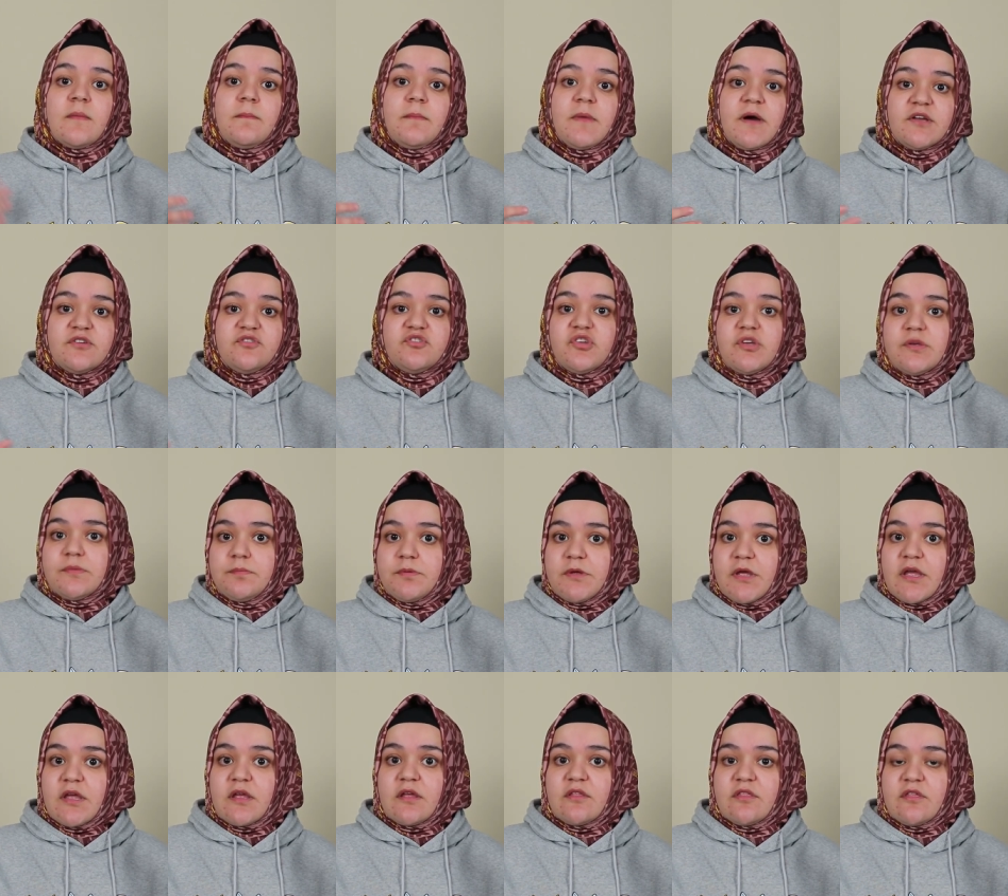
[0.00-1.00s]
My
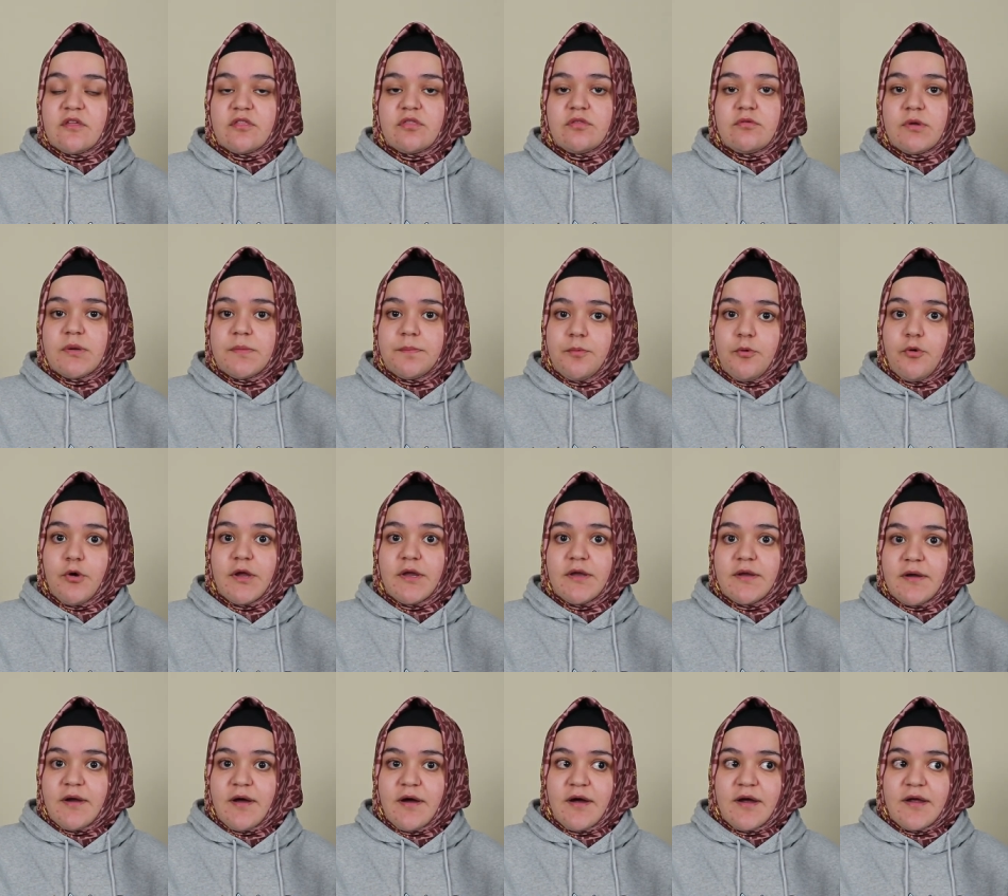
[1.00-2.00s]
GPA is a
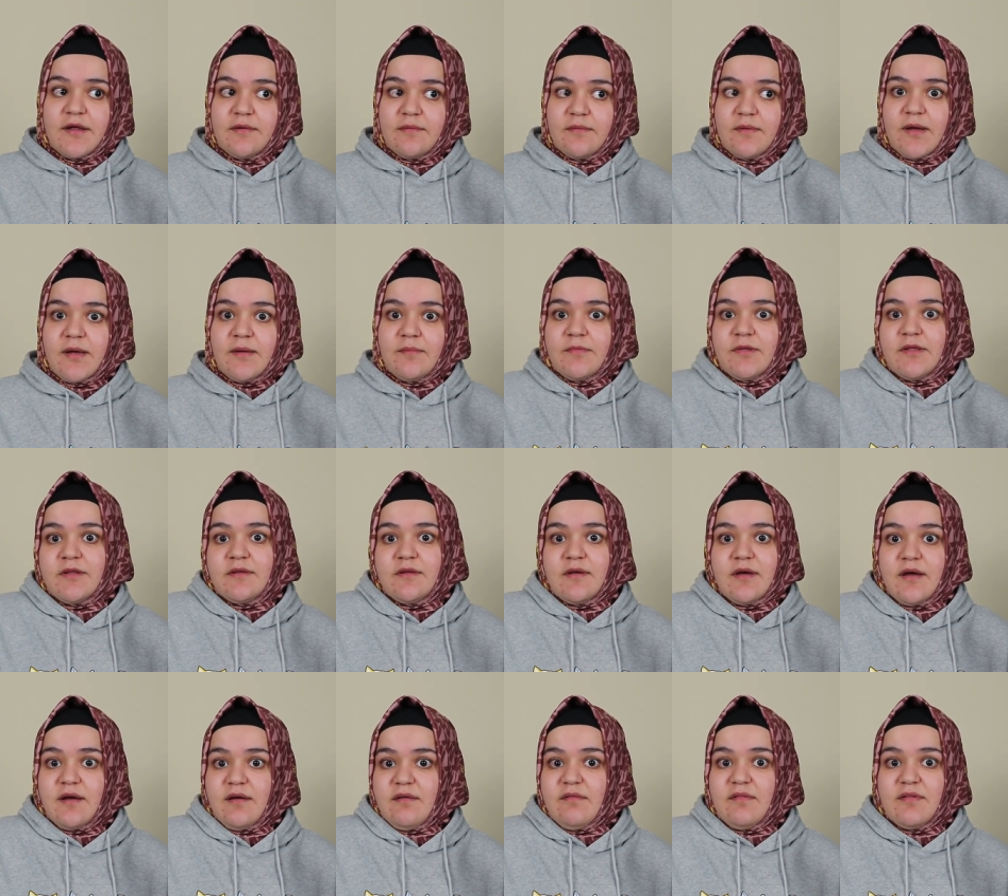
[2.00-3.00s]
3.9. I mean,
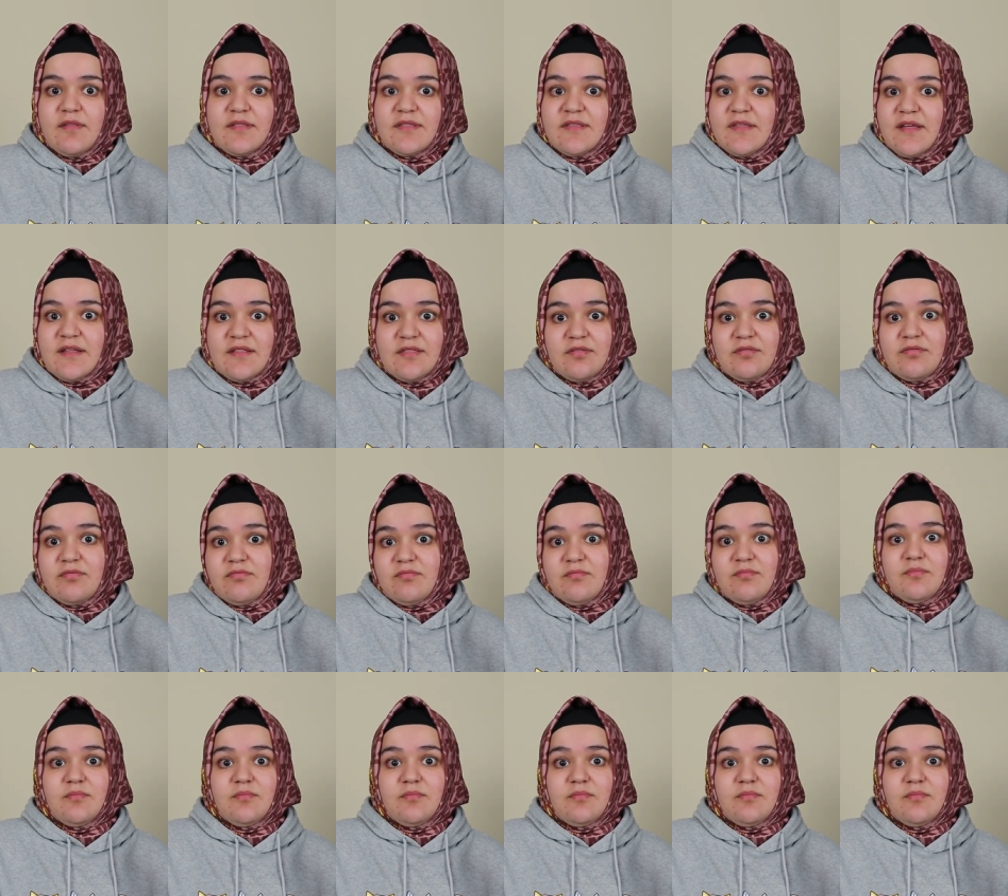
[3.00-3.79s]
that's